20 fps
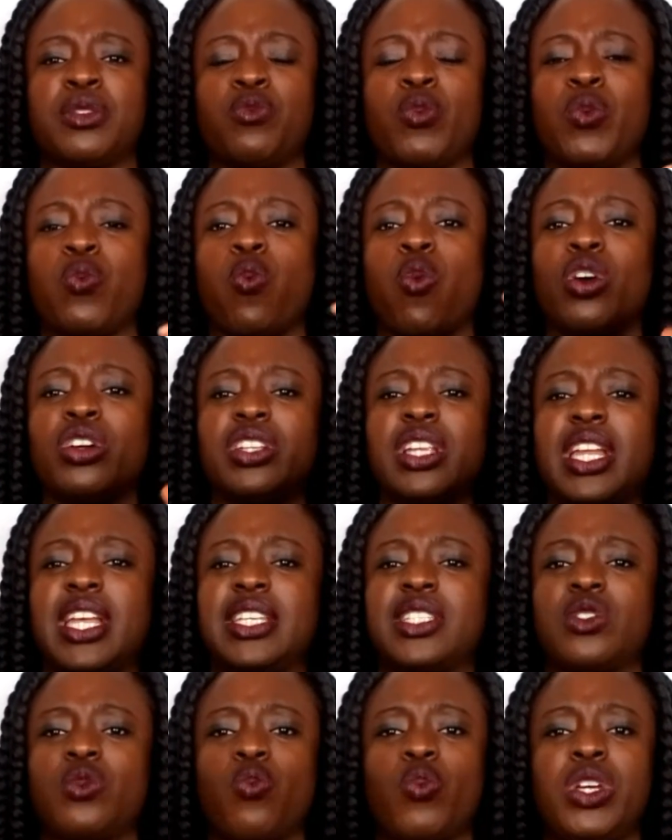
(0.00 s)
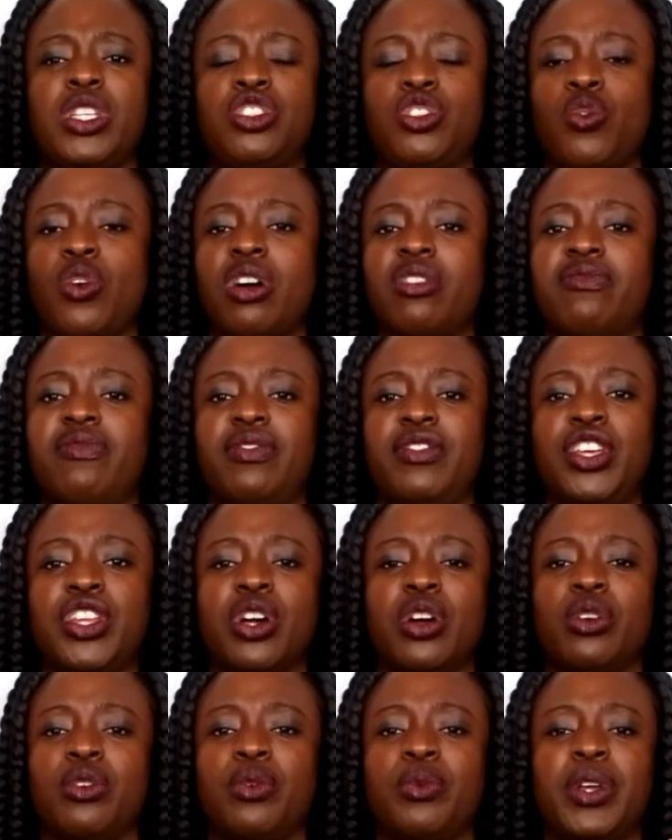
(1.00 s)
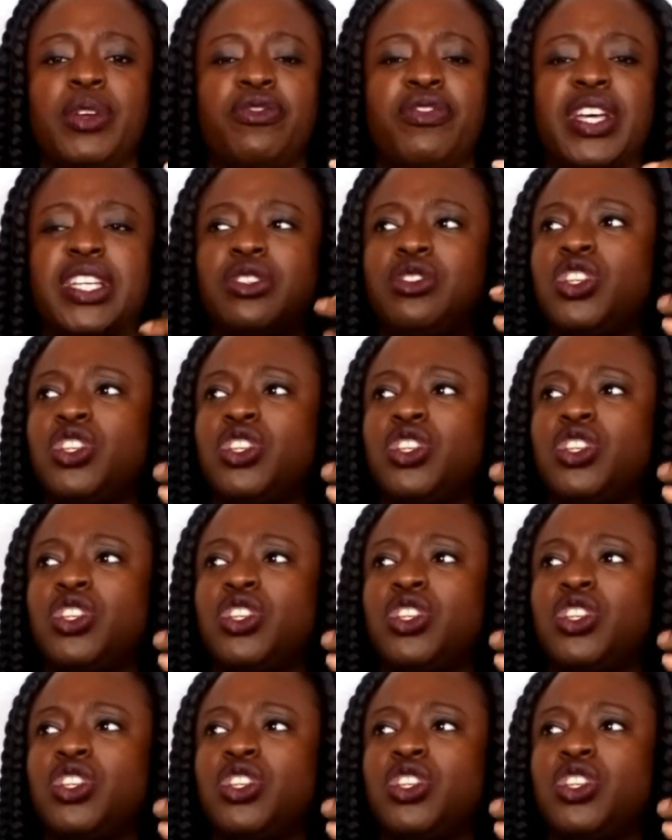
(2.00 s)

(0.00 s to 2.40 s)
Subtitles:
and we want this, and we do our, we